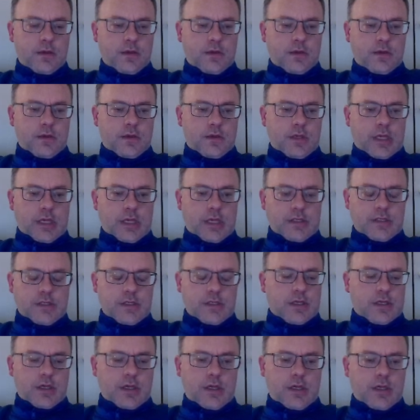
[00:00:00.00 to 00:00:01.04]
He has to
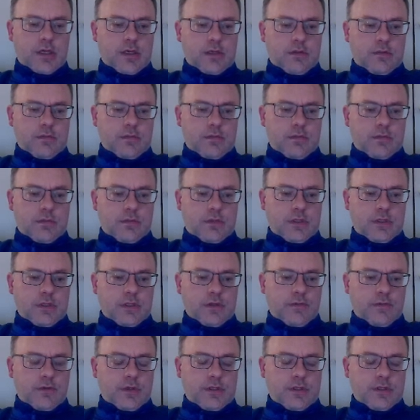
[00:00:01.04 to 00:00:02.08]
take, because
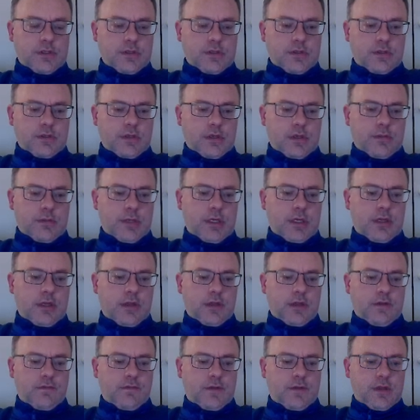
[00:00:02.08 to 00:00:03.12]
otherwise, I
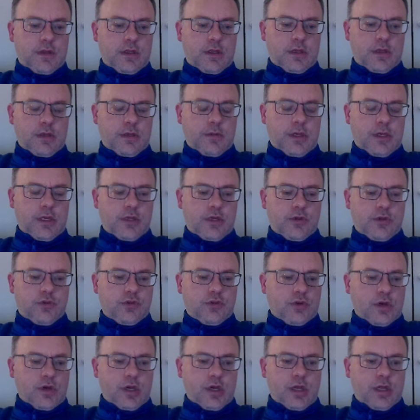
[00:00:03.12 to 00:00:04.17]
mean, he could
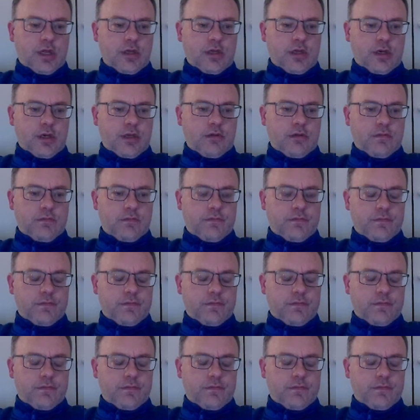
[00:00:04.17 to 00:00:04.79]
try like